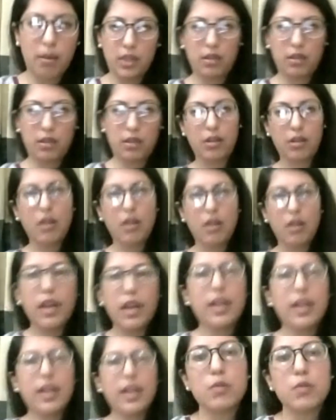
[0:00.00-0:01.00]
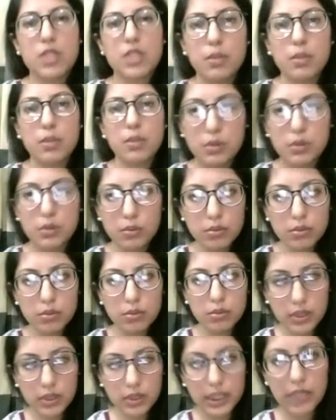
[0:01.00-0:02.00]
and I was able to
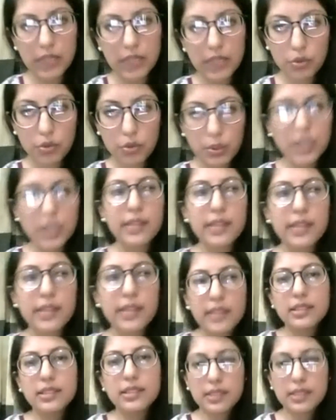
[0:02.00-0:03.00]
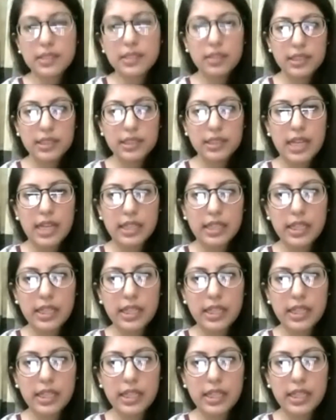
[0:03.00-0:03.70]
get through it. And that's exactly